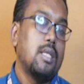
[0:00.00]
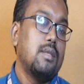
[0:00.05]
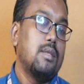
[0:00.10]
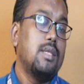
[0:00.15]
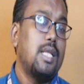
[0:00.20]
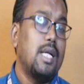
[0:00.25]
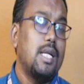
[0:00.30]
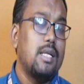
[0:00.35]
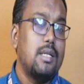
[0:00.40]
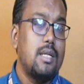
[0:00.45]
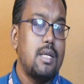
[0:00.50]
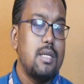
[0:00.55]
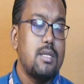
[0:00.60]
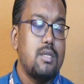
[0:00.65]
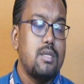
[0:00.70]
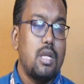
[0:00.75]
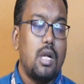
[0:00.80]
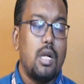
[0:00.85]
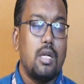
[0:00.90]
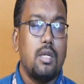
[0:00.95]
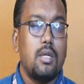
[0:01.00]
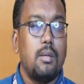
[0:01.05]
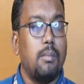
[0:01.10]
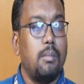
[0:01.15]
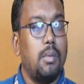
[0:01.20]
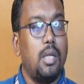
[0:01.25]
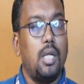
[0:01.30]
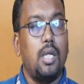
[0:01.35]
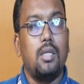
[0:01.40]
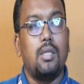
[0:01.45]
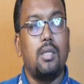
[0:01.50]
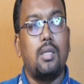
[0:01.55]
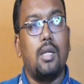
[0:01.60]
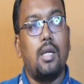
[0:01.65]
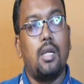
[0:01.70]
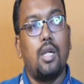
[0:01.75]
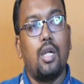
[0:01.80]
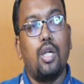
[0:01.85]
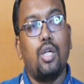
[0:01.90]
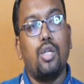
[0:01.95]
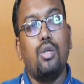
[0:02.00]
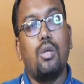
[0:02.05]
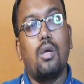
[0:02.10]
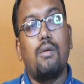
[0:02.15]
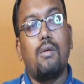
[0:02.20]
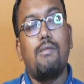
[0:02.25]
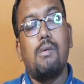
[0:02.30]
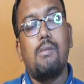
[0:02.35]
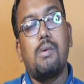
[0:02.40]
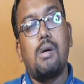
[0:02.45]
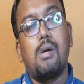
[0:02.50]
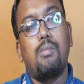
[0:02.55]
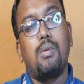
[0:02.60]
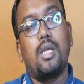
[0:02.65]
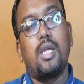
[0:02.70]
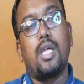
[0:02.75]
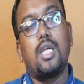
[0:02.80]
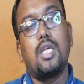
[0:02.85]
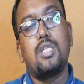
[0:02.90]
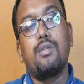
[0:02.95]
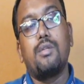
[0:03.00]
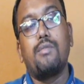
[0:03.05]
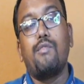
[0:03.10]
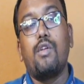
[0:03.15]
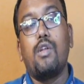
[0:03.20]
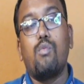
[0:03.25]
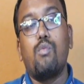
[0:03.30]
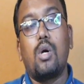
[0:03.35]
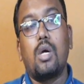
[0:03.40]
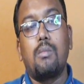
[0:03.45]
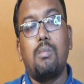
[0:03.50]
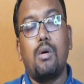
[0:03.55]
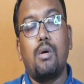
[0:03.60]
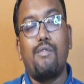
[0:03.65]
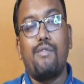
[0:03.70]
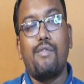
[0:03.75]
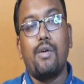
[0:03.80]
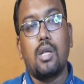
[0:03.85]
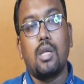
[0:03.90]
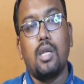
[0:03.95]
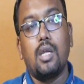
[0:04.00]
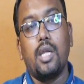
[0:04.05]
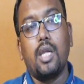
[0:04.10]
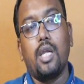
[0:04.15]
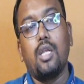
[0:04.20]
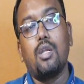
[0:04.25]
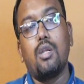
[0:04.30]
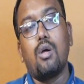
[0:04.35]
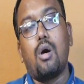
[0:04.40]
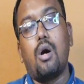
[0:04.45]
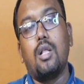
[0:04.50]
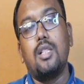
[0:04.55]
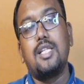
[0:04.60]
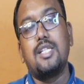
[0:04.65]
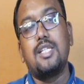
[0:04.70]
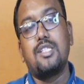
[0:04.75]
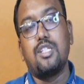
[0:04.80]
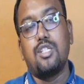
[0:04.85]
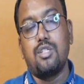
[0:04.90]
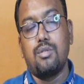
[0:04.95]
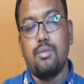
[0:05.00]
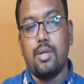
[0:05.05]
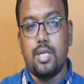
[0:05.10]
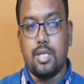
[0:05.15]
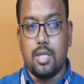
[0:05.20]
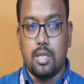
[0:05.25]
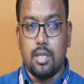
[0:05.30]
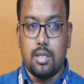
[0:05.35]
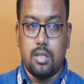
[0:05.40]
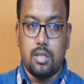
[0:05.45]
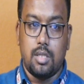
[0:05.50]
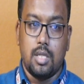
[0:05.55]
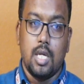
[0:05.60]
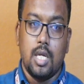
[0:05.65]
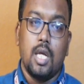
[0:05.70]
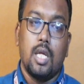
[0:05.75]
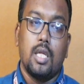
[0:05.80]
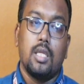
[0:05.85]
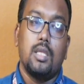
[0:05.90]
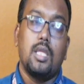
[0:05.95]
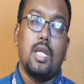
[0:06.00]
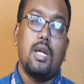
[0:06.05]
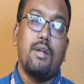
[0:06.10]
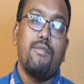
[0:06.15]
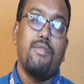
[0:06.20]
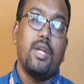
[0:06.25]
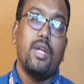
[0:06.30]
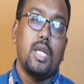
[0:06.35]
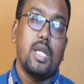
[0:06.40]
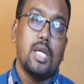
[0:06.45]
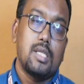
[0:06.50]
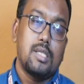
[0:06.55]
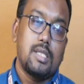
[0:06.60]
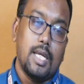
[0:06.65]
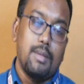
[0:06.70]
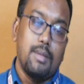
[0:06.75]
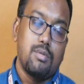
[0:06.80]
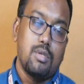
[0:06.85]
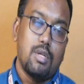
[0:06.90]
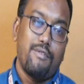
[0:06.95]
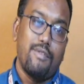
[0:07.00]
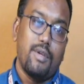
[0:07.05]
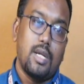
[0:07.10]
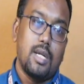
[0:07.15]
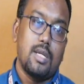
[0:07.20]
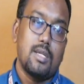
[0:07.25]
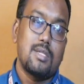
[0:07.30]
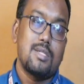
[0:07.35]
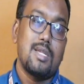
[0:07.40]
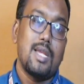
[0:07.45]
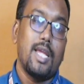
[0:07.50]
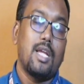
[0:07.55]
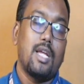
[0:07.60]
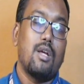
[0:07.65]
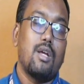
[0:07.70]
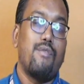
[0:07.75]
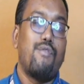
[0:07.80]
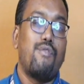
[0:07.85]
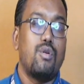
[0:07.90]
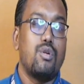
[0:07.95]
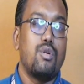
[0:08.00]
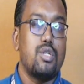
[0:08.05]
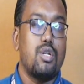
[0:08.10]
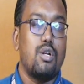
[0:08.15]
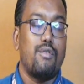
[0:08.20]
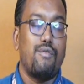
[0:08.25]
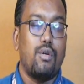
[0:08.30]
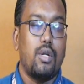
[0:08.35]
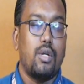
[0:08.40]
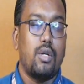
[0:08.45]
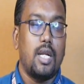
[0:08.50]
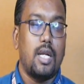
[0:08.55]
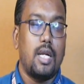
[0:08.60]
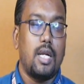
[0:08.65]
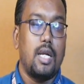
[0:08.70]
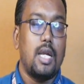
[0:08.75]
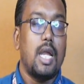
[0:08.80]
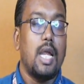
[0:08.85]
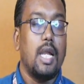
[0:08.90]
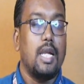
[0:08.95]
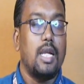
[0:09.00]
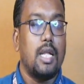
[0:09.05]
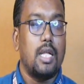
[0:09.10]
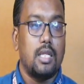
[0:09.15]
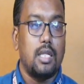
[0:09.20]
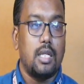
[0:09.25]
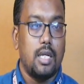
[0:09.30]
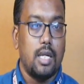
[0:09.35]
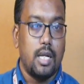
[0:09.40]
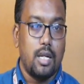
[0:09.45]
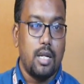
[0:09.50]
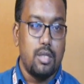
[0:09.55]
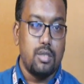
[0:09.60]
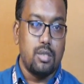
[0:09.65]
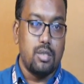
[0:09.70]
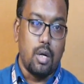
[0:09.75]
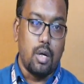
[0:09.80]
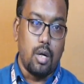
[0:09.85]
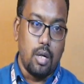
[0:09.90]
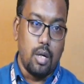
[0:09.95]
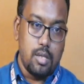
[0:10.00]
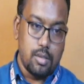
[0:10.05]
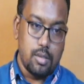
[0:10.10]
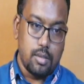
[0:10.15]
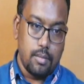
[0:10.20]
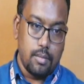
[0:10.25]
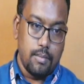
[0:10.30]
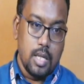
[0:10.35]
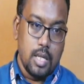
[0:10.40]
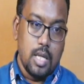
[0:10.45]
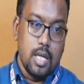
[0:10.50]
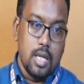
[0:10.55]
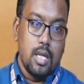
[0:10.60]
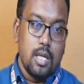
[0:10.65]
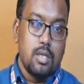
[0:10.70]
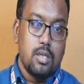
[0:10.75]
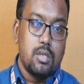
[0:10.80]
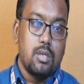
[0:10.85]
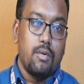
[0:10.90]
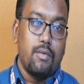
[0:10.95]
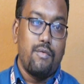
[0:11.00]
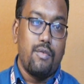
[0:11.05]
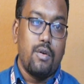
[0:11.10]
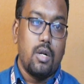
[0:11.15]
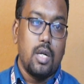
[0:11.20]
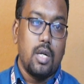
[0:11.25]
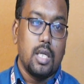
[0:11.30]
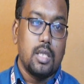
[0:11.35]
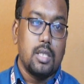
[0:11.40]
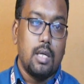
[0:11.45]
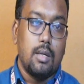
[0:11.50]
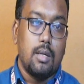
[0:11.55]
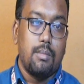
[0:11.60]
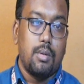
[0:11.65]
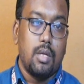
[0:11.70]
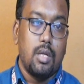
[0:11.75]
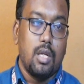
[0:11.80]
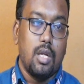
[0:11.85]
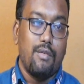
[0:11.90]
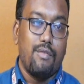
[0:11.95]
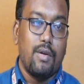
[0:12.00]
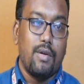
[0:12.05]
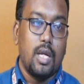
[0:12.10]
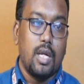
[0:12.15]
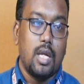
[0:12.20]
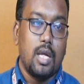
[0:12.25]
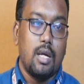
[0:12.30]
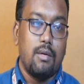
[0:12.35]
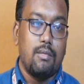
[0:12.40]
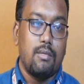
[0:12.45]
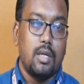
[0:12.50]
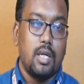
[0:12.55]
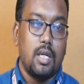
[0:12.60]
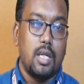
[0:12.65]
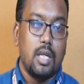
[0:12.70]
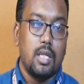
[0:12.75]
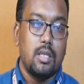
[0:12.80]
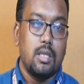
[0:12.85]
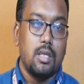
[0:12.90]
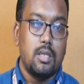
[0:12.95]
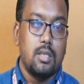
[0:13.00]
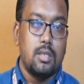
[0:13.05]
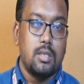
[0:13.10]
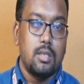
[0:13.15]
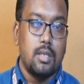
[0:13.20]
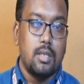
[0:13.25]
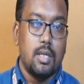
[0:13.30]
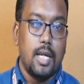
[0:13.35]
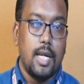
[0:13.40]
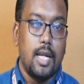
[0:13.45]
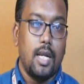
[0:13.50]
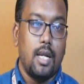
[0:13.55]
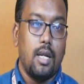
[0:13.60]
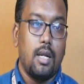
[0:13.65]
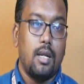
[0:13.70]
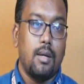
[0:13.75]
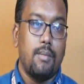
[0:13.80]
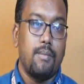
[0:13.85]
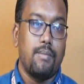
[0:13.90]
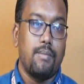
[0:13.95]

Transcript: that does not mean that your web application will work perfectly in all the situations. There are various types of errors like 404 error and other errors also. So for an example, if I have written this and